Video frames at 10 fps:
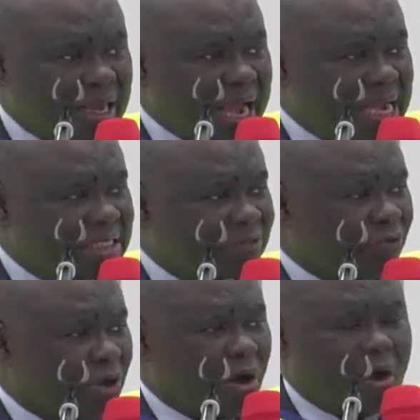as
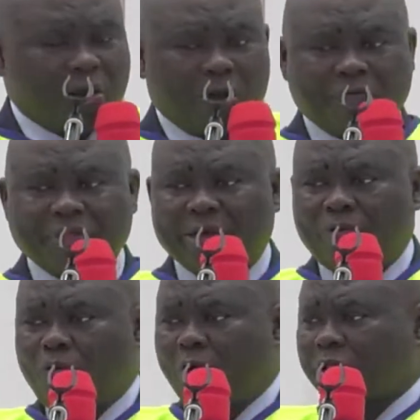for all of
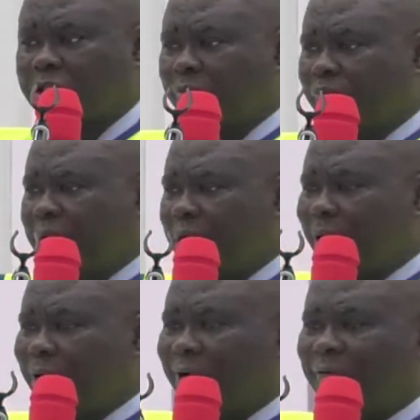them watching me
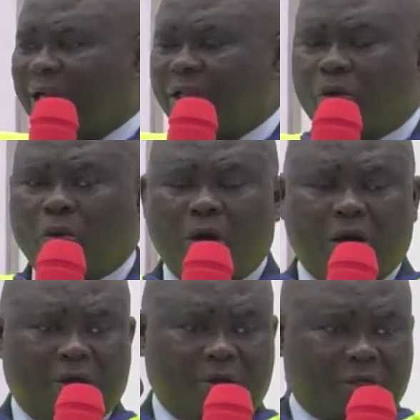all over the
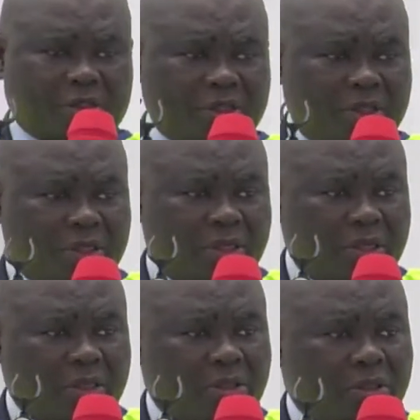world,
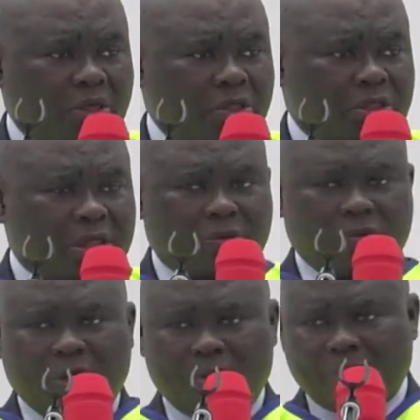touch them
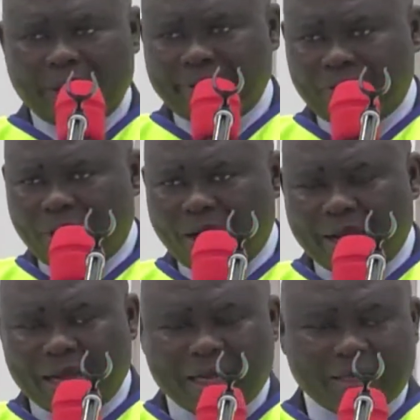one by
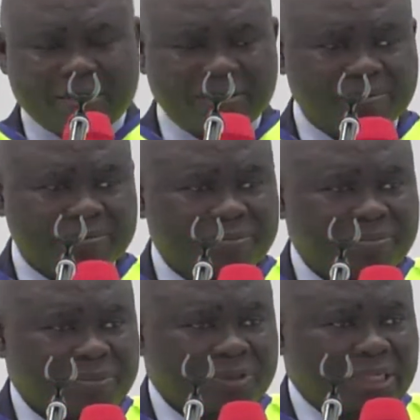one.
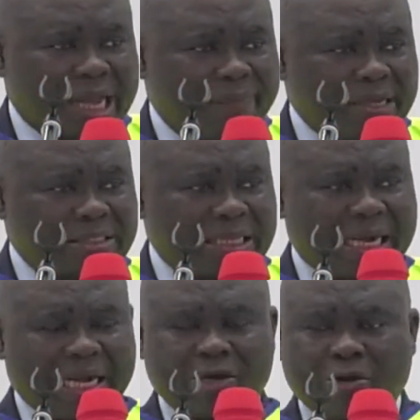That person
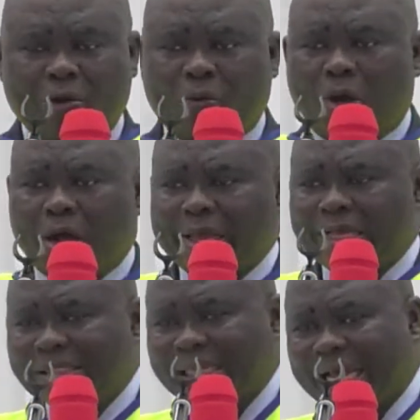that cannot walk
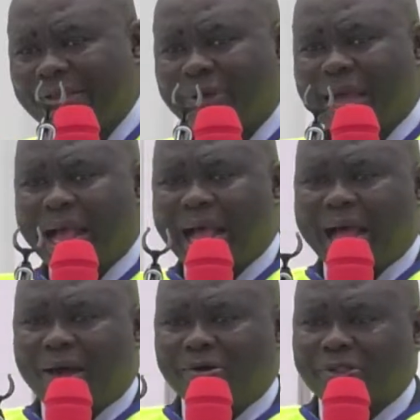inside your
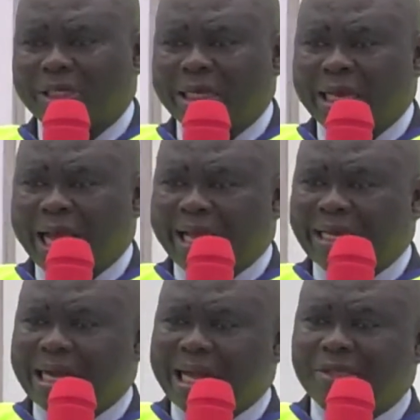house, I
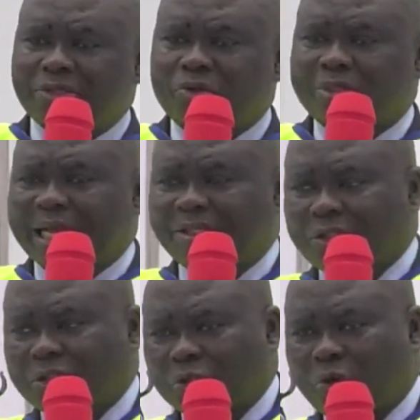cancel that
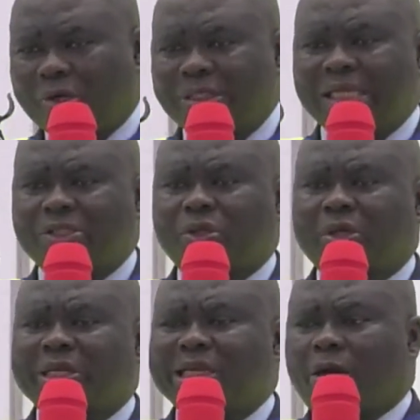stroke that
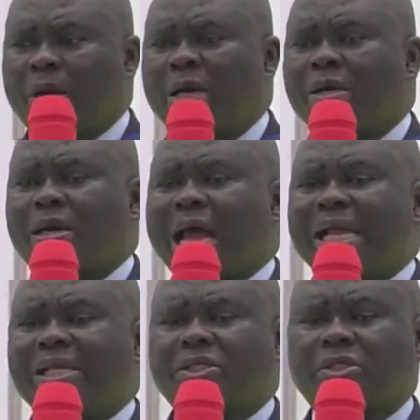suddenly comes.
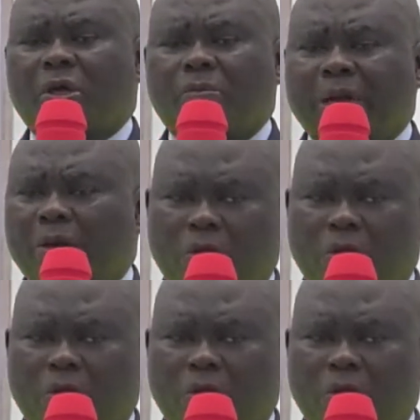Rise up and